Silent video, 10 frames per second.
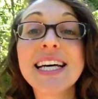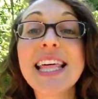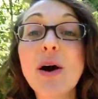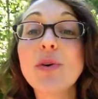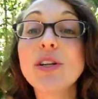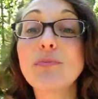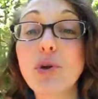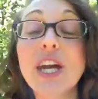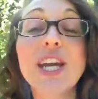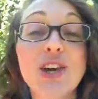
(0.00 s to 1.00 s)
that would
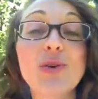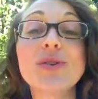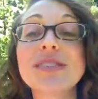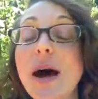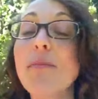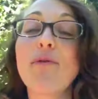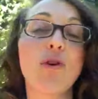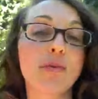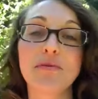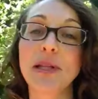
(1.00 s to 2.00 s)
bring you some
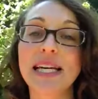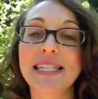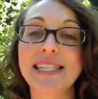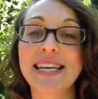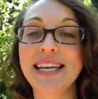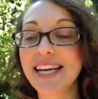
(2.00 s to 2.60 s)
form of bliss?